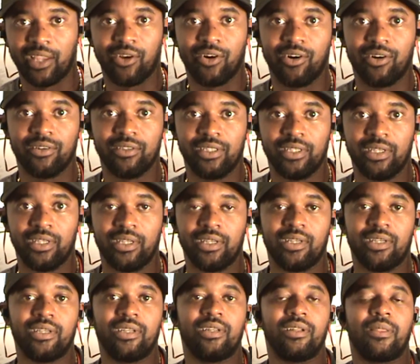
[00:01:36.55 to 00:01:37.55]

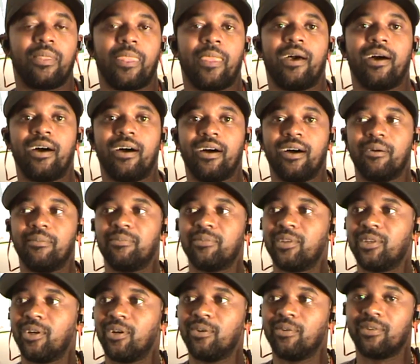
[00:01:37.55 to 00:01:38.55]
A black
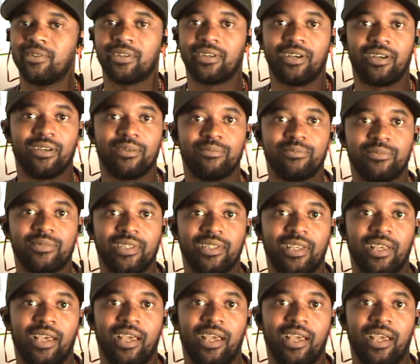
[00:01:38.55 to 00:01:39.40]
man doing tanning.